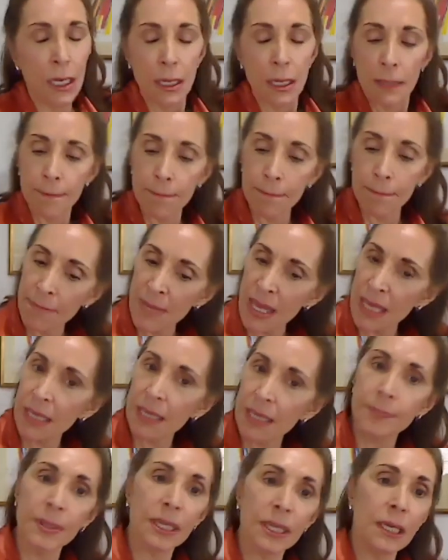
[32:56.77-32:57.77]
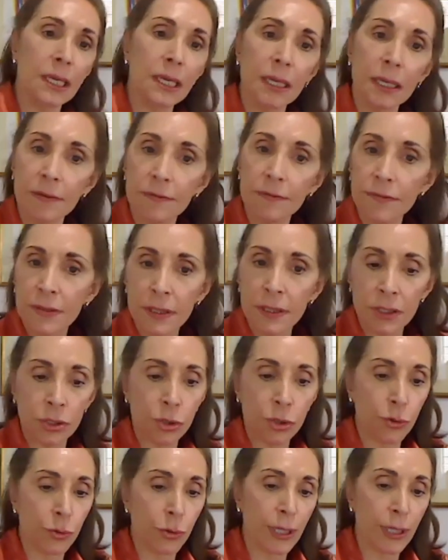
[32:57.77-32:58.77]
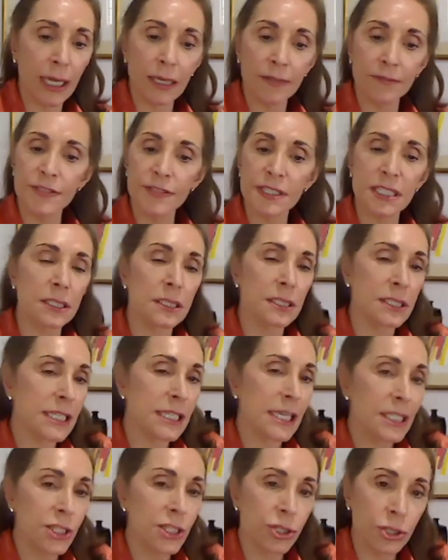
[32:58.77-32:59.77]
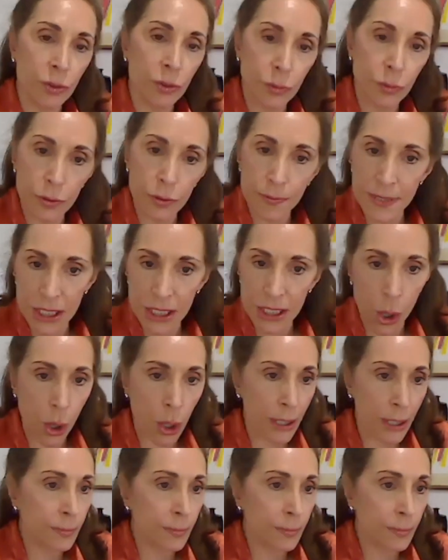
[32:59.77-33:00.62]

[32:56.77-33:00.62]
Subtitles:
Maybe even create facilitation groups on a